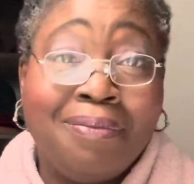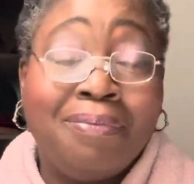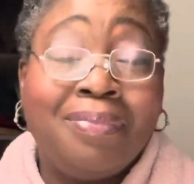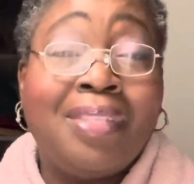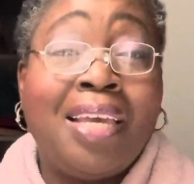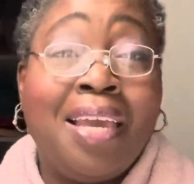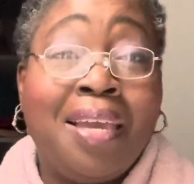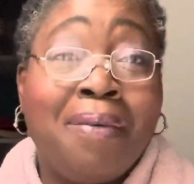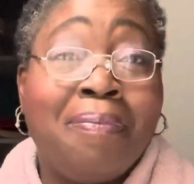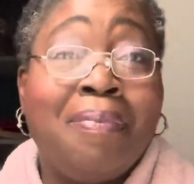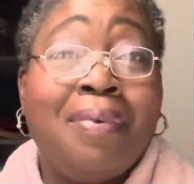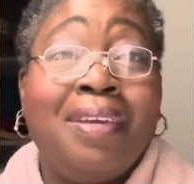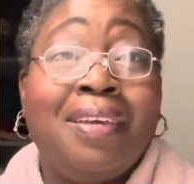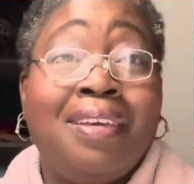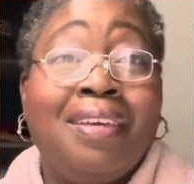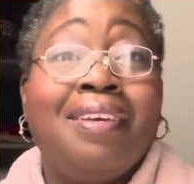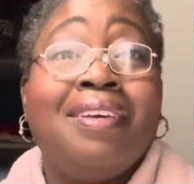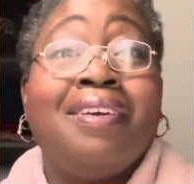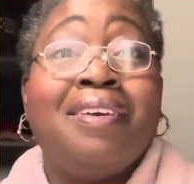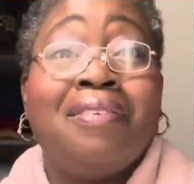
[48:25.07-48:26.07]
Take
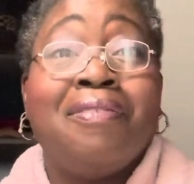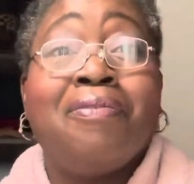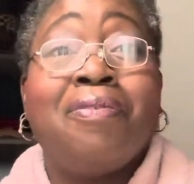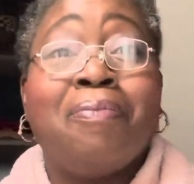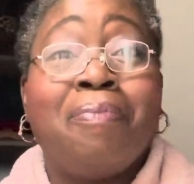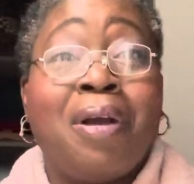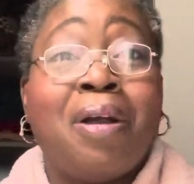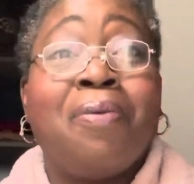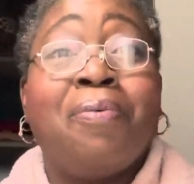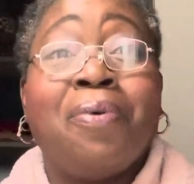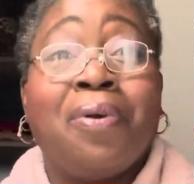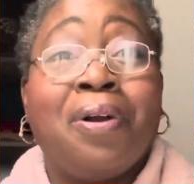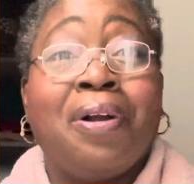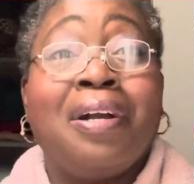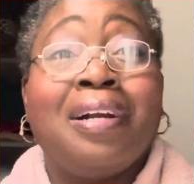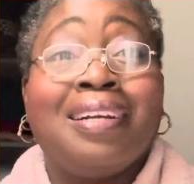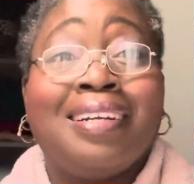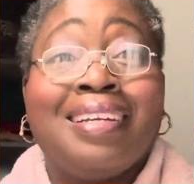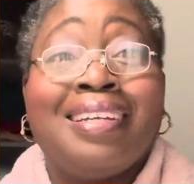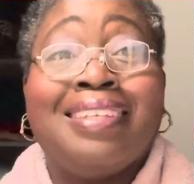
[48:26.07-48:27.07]
me for my
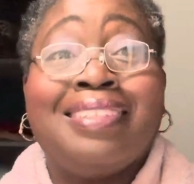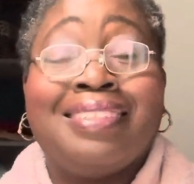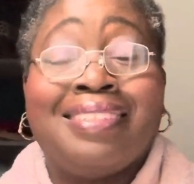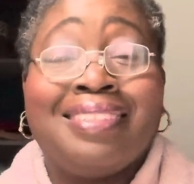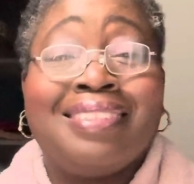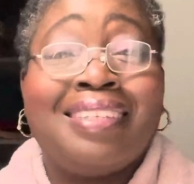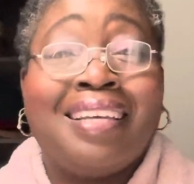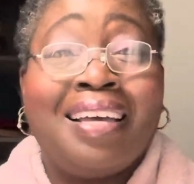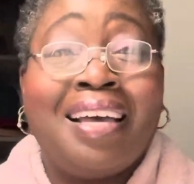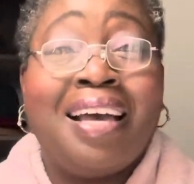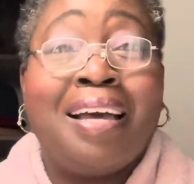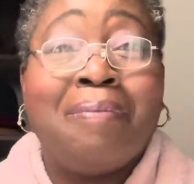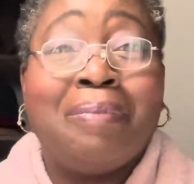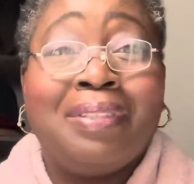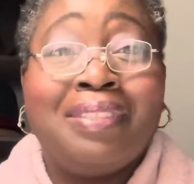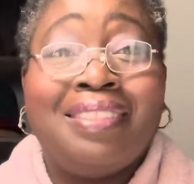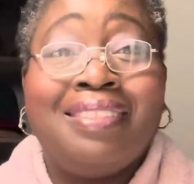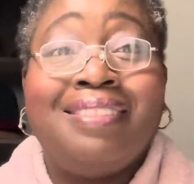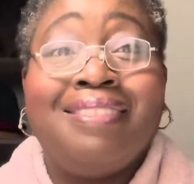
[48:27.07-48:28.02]
word, because I'm